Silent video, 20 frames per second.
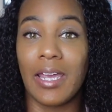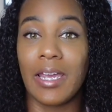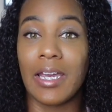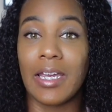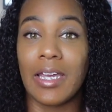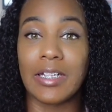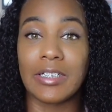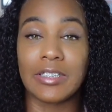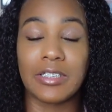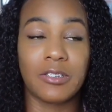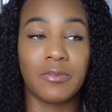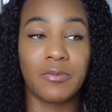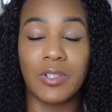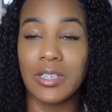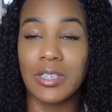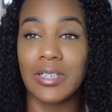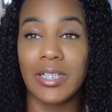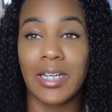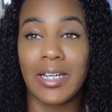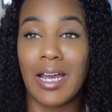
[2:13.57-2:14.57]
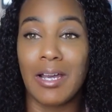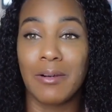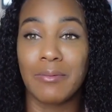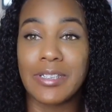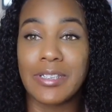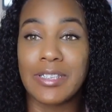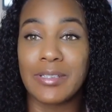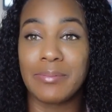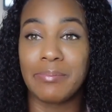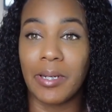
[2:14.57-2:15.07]
and just feeling like I
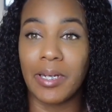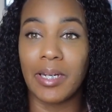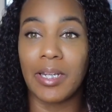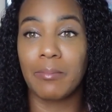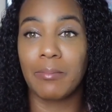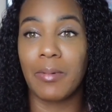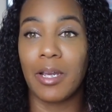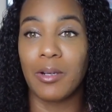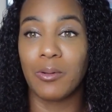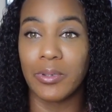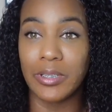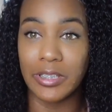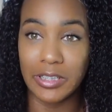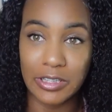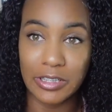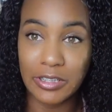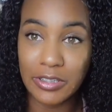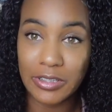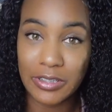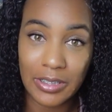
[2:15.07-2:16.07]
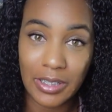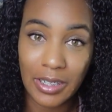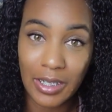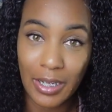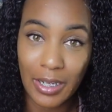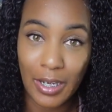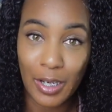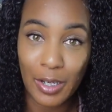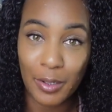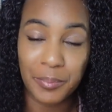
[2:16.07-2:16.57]
was spinning my wheels
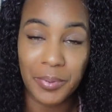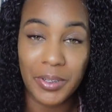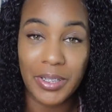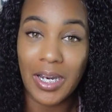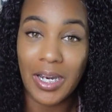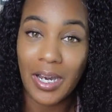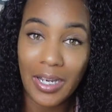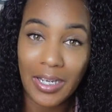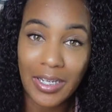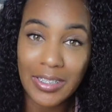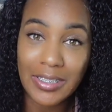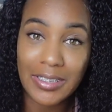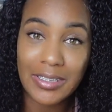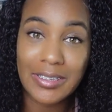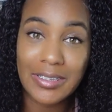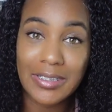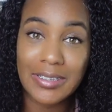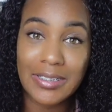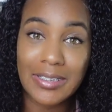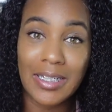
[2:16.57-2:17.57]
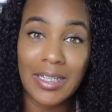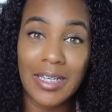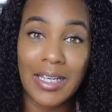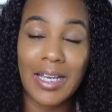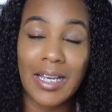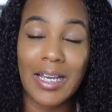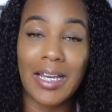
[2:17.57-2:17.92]
because